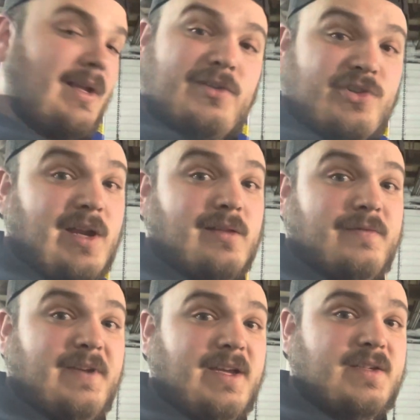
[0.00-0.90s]
trailer
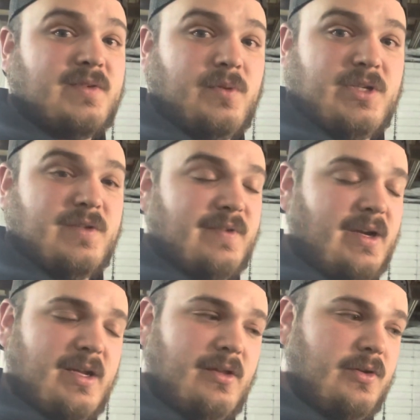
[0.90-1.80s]
fixed, which is
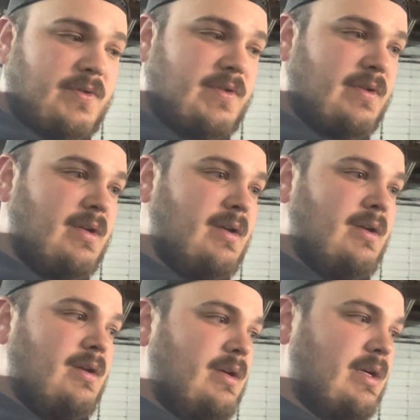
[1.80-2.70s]
very close.
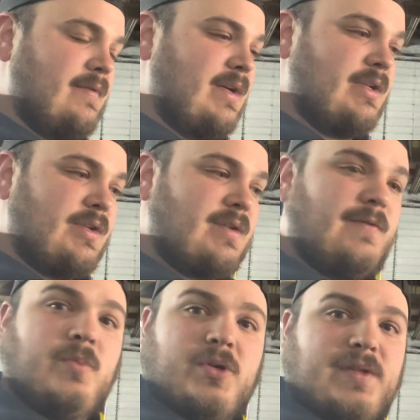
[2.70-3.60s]
I've got just a
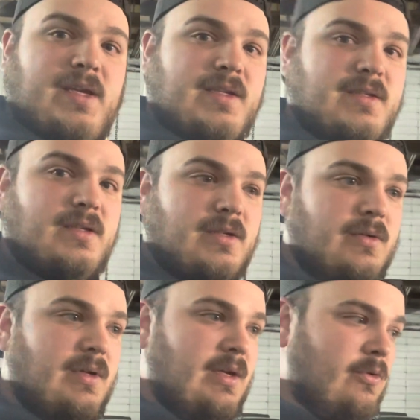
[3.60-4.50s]
few more things to
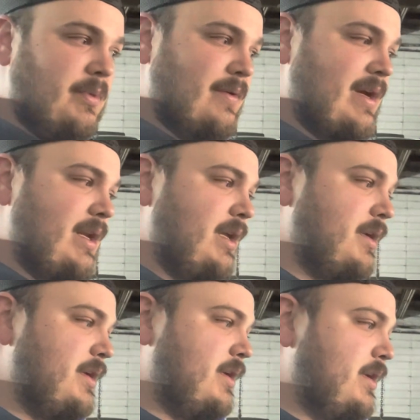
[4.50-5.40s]
do and it will be ready.
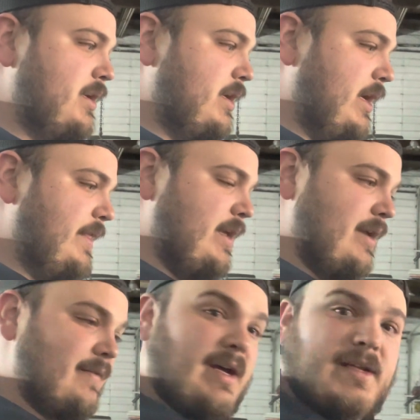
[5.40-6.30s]
And then
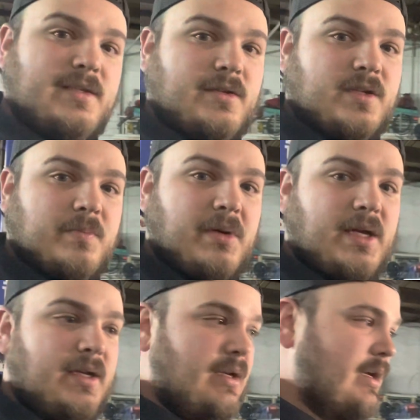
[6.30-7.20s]
I've got to just
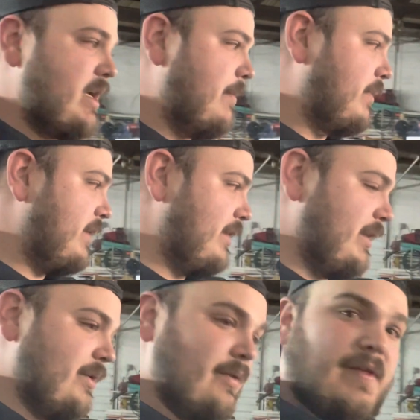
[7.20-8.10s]
button a couple of the
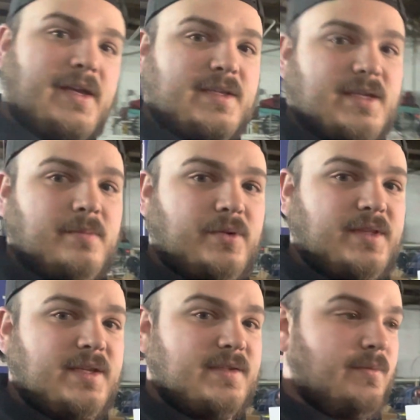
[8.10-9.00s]
little things up with
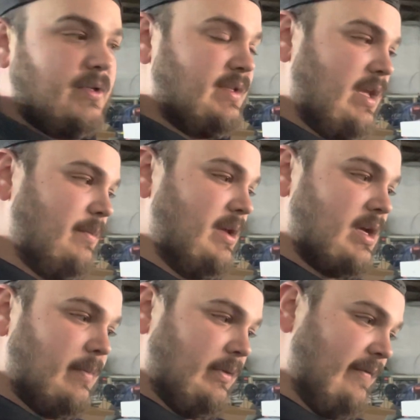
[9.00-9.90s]
this. It wouldn't take me a
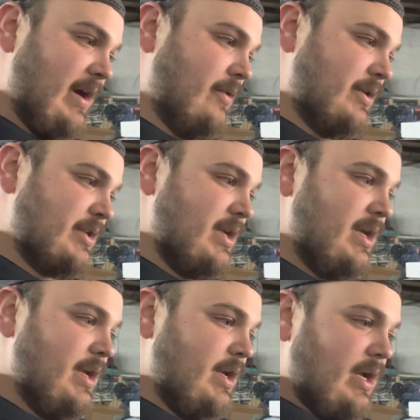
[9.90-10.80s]
couple of hours.
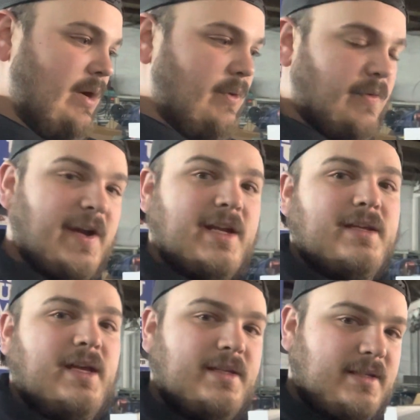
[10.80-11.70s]
And we're ready
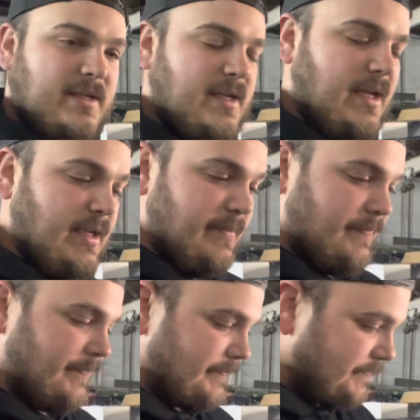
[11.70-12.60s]
to head to TKM.
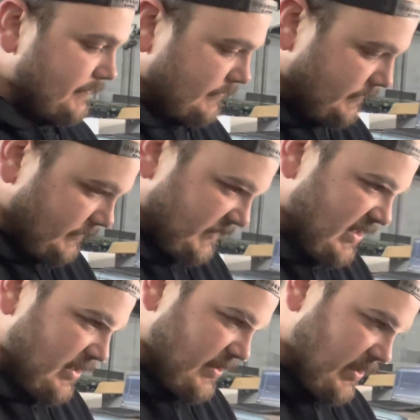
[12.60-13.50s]

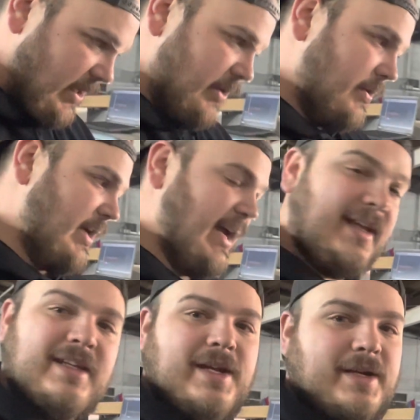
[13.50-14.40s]
So I
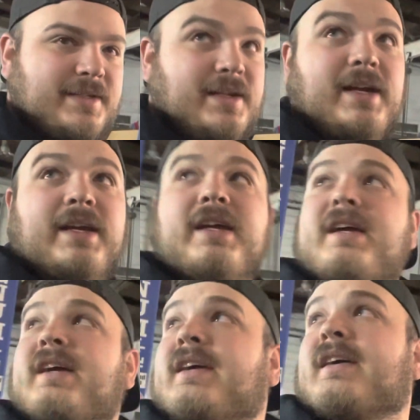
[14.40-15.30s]
had to hear it tonight.
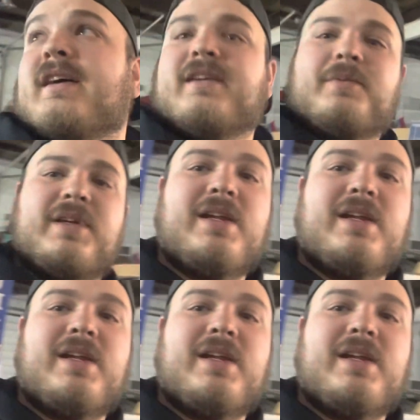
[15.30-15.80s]
We got